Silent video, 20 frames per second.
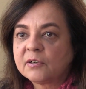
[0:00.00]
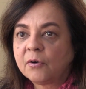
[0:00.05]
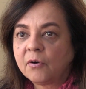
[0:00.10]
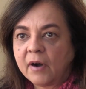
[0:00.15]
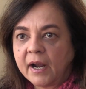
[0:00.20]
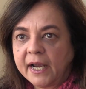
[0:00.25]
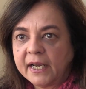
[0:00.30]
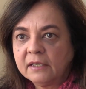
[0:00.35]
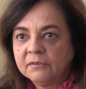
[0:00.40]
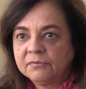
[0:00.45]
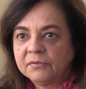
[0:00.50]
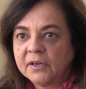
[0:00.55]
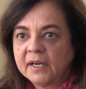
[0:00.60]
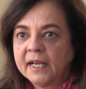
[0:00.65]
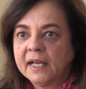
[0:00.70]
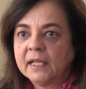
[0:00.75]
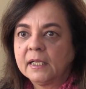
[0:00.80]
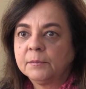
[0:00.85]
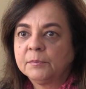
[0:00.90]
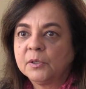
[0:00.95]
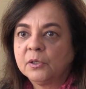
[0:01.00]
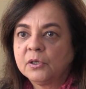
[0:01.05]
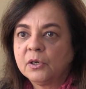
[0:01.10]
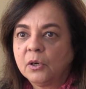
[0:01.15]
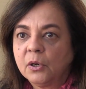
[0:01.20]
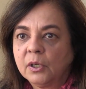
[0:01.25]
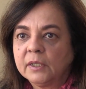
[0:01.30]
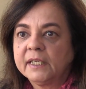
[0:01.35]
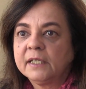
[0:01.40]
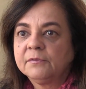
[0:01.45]
crying for help or
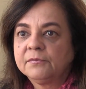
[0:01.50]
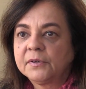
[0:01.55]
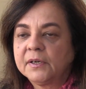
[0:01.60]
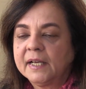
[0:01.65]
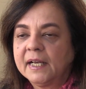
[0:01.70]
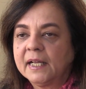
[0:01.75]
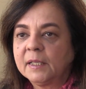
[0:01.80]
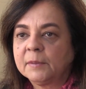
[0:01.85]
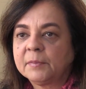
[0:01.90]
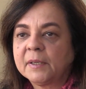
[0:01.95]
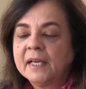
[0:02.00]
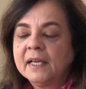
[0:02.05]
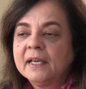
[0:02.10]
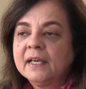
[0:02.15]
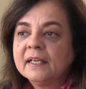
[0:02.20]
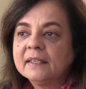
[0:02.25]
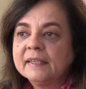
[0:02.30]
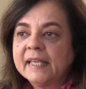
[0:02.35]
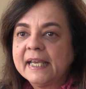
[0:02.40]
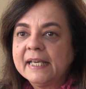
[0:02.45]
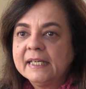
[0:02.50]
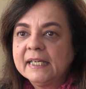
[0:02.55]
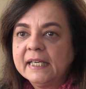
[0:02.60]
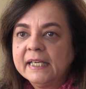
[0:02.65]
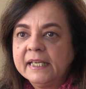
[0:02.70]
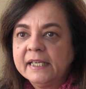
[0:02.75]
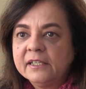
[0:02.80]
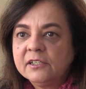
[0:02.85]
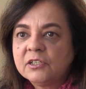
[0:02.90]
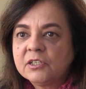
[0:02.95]
calling for help they
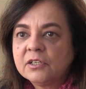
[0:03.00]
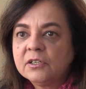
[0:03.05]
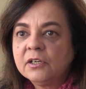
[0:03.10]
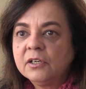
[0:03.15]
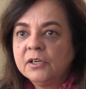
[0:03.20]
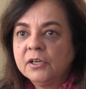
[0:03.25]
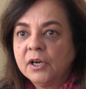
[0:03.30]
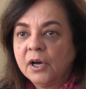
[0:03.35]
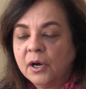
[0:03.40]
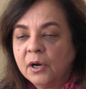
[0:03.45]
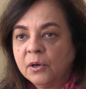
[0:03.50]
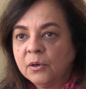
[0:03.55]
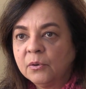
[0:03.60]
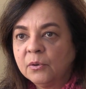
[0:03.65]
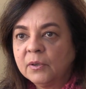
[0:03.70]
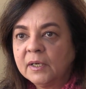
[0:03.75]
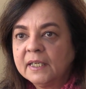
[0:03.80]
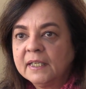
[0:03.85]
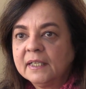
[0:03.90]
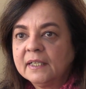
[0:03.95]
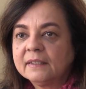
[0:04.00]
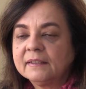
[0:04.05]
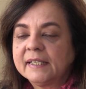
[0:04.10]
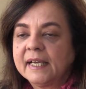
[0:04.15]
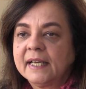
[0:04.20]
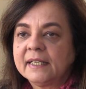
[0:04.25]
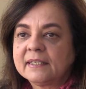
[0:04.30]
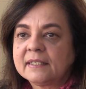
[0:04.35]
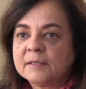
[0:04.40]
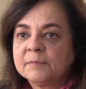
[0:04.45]
need to know
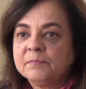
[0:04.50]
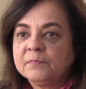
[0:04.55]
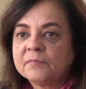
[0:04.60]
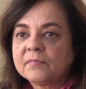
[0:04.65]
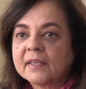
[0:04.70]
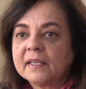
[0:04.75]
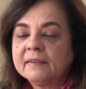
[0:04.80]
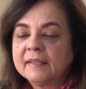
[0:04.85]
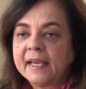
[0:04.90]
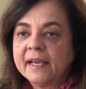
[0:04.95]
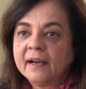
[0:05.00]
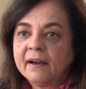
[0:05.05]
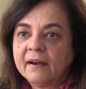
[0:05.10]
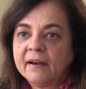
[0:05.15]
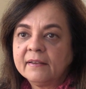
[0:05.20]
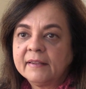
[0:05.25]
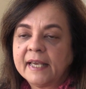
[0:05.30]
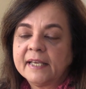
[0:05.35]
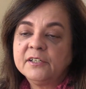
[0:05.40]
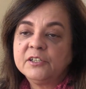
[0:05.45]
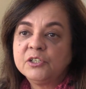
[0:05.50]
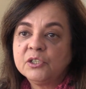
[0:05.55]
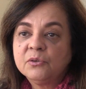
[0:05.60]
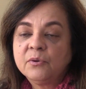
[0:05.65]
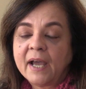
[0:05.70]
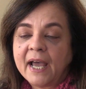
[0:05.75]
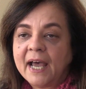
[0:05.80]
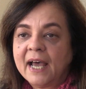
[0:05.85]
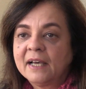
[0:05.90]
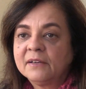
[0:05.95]
that they are they
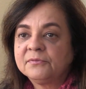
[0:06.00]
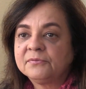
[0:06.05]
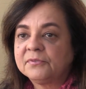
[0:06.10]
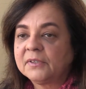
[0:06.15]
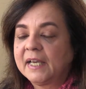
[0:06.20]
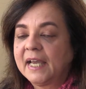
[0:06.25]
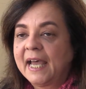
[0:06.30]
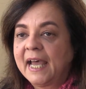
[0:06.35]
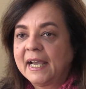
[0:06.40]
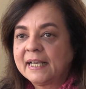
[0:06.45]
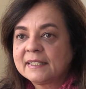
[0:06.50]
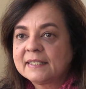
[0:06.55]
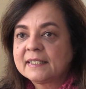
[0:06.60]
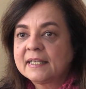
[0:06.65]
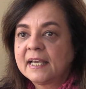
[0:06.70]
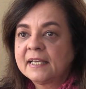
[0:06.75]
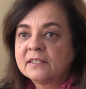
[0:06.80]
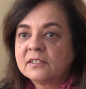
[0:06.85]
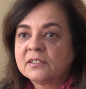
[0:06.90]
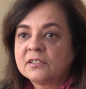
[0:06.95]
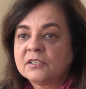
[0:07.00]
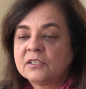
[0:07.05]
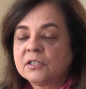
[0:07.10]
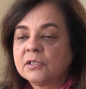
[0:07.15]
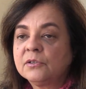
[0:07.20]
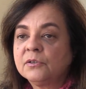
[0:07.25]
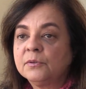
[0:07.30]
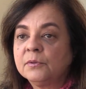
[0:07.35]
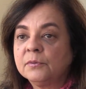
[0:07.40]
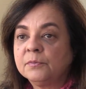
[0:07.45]
do have access
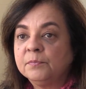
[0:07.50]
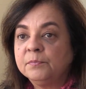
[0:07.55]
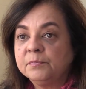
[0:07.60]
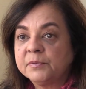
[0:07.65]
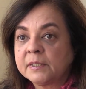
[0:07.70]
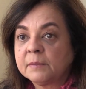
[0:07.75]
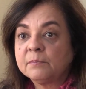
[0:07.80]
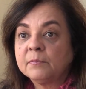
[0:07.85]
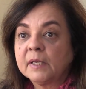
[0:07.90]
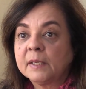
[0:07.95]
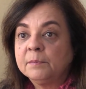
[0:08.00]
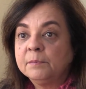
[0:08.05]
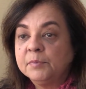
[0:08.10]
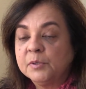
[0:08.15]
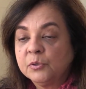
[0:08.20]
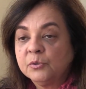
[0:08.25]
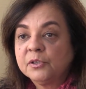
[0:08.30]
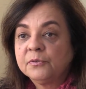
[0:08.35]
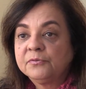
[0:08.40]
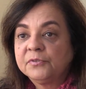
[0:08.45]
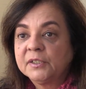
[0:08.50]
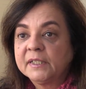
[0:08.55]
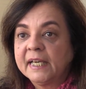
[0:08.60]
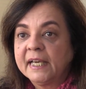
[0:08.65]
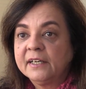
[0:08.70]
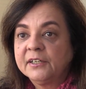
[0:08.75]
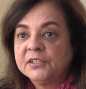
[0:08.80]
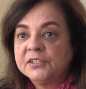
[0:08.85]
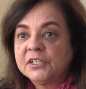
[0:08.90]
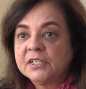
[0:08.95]
to some a beautiful
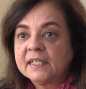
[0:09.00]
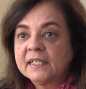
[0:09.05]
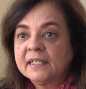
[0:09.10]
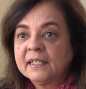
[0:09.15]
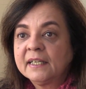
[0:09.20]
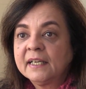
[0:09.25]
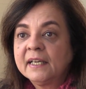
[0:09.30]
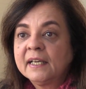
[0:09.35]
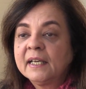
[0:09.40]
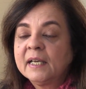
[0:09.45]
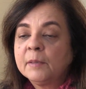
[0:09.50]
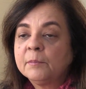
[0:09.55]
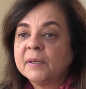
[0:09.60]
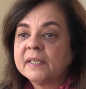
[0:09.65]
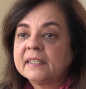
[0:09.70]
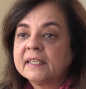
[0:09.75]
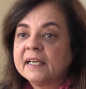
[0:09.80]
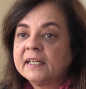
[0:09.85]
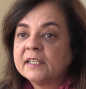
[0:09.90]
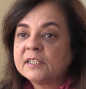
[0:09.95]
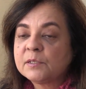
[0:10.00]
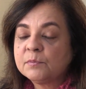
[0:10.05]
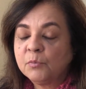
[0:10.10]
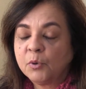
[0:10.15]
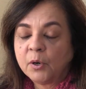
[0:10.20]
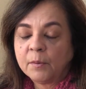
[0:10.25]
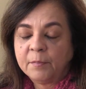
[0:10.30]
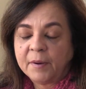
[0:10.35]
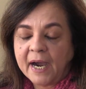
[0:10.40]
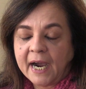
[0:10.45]
energy but that it's
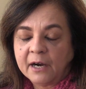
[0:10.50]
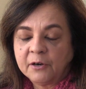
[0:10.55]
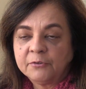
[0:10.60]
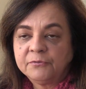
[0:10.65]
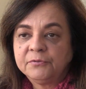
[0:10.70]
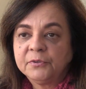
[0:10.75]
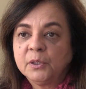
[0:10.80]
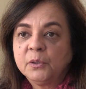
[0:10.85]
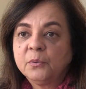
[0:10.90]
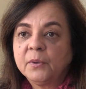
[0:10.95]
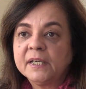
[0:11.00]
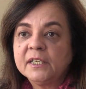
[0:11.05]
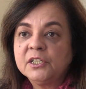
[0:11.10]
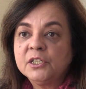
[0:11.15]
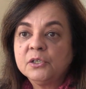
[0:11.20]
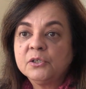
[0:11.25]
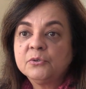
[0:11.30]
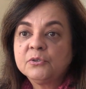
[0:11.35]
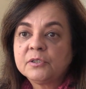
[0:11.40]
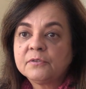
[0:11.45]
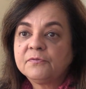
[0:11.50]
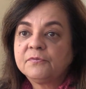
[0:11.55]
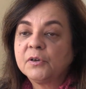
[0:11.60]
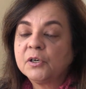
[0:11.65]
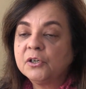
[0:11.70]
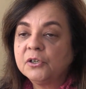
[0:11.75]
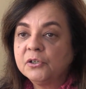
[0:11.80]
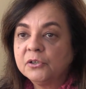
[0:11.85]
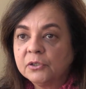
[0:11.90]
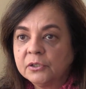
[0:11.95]
more powerful when used
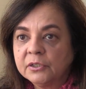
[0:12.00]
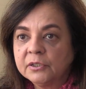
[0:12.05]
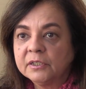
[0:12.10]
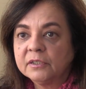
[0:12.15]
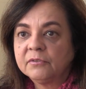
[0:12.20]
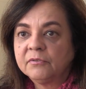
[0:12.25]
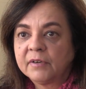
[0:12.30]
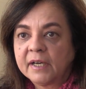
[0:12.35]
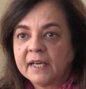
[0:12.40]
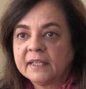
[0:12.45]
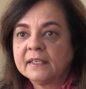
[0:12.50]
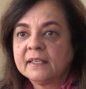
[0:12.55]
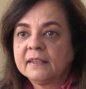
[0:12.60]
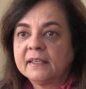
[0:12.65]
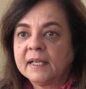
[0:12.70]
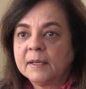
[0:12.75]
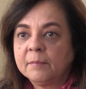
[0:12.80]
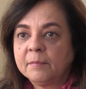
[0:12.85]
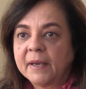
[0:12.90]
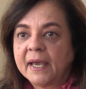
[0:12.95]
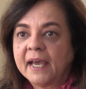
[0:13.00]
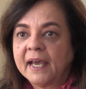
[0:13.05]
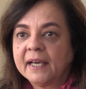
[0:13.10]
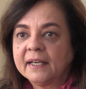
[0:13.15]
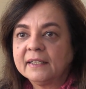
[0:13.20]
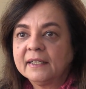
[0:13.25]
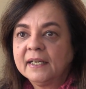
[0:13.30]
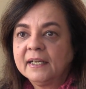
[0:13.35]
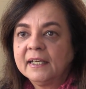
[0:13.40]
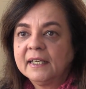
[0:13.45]
for good rather than
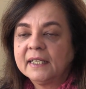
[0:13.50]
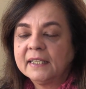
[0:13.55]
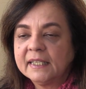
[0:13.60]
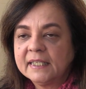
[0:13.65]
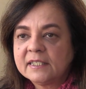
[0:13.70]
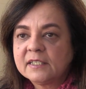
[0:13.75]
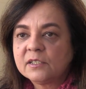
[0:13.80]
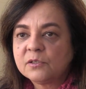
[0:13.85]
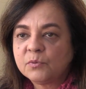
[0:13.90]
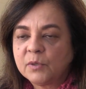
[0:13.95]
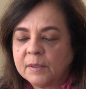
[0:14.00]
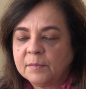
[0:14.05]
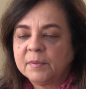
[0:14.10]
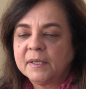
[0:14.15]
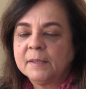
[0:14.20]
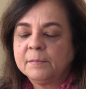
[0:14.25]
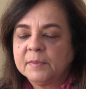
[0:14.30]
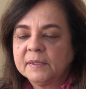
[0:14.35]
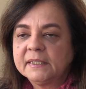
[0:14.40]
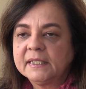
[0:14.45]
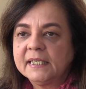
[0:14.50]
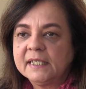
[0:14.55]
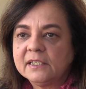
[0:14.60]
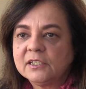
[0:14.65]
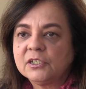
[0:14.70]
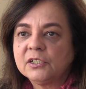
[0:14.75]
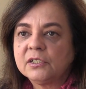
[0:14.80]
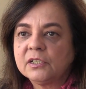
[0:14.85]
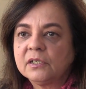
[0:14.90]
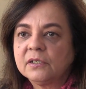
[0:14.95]
bad and this is what people
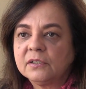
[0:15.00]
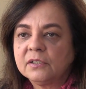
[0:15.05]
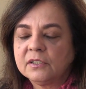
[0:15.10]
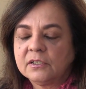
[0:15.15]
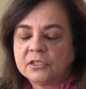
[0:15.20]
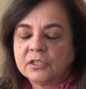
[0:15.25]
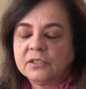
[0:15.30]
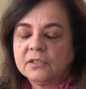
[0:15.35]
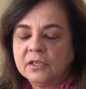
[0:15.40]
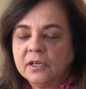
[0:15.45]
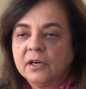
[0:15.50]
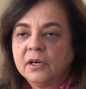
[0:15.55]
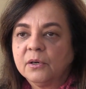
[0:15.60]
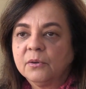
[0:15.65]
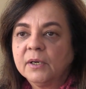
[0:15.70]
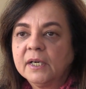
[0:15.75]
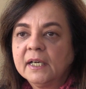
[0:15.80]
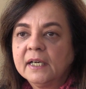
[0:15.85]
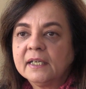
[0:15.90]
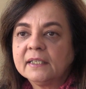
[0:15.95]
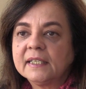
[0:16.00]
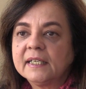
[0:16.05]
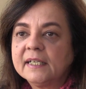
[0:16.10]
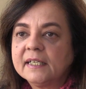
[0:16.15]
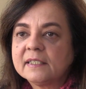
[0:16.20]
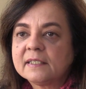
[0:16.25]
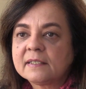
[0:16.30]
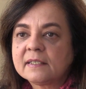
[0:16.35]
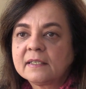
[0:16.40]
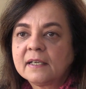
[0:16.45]
need to do, to know that
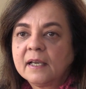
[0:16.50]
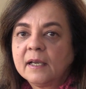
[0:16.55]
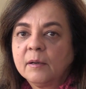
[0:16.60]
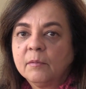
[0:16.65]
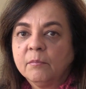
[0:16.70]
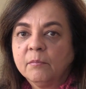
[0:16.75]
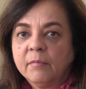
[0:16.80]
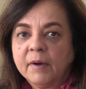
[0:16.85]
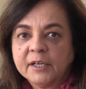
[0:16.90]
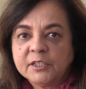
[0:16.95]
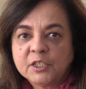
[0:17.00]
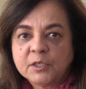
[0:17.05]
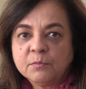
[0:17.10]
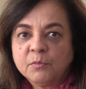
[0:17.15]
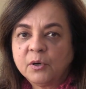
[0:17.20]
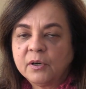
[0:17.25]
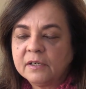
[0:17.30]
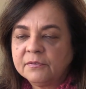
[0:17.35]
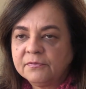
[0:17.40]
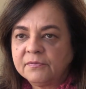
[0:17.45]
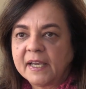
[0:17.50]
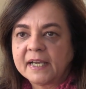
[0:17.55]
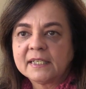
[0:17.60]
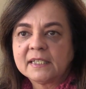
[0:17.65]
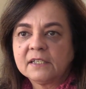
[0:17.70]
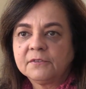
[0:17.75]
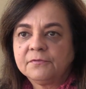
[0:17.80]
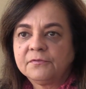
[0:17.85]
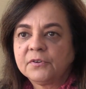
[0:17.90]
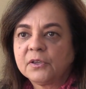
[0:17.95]
it's much more
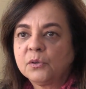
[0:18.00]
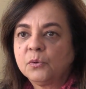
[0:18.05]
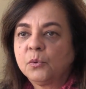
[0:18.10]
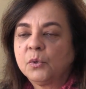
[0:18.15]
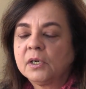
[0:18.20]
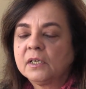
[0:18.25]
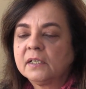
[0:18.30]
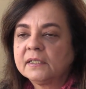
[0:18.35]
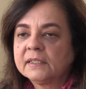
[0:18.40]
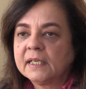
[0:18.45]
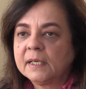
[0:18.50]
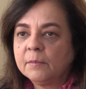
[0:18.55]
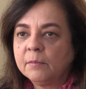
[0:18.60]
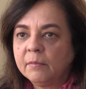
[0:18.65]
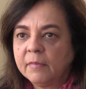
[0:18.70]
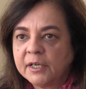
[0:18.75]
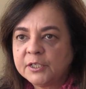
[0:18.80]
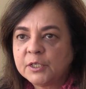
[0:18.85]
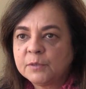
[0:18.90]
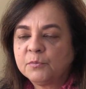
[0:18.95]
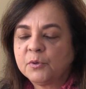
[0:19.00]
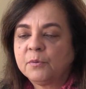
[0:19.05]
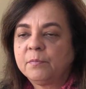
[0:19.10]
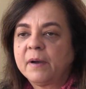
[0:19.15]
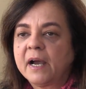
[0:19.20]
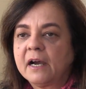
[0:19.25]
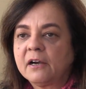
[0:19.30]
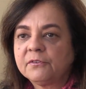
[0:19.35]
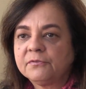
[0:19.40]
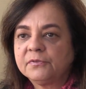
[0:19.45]
effective for the world and much more
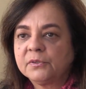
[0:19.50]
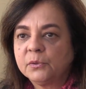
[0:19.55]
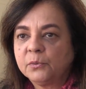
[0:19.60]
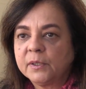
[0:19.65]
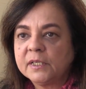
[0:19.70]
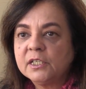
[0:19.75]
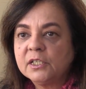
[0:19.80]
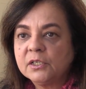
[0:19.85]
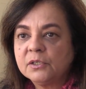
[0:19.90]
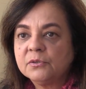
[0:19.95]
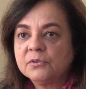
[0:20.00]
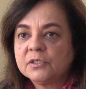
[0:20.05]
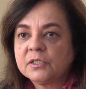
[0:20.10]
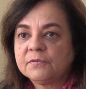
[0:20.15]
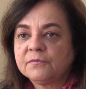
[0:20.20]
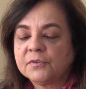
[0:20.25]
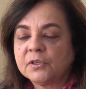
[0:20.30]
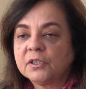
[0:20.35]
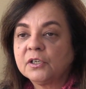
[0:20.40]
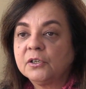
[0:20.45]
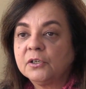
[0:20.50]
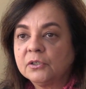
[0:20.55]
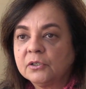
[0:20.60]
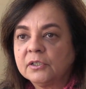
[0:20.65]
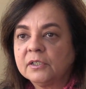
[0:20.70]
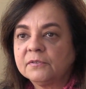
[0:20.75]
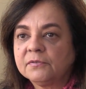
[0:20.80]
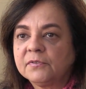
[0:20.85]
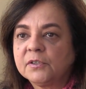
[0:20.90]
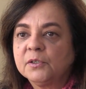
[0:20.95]
powerful when used for the
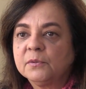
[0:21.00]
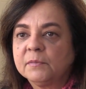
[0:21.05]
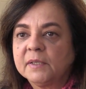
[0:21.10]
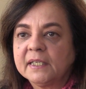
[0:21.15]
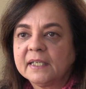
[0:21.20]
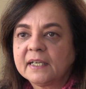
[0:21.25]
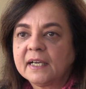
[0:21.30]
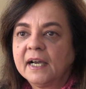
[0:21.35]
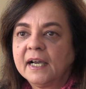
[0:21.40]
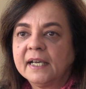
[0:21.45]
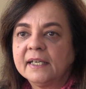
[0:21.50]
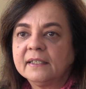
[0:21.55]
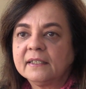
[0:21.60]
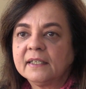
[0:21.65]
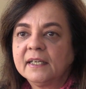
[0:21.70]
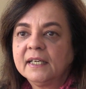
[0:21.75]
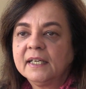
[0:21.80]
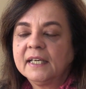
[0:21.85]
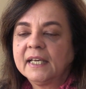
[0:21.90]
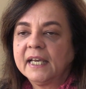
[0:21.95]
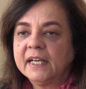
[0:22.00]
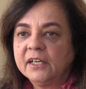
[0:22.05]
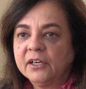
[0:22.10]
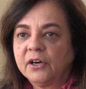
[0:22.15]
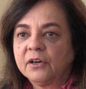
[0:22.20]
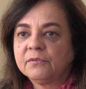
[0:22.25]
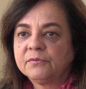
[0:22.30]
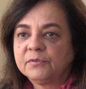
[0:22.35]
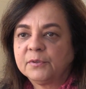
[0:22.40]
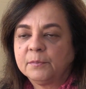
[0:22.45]
good of humankind and
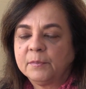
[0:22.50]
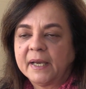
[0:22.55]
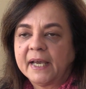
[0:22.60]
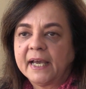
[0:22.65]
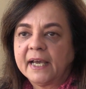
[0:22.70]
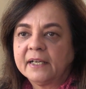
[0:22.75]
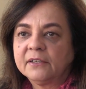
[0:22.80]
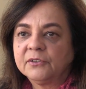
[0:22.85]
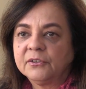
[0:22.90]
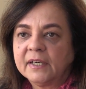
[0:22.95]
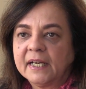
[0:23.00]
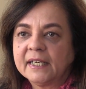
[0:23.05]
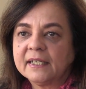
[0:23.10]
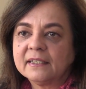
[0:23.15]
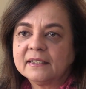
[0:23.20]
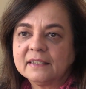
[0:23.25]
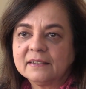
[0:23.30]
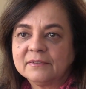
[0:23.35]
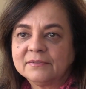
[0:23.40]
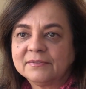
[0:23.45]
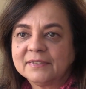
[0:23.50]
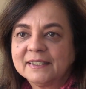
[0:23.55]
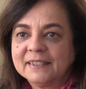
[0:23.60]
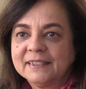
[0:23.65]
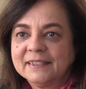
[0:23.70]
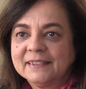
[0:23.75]
not for bad or negative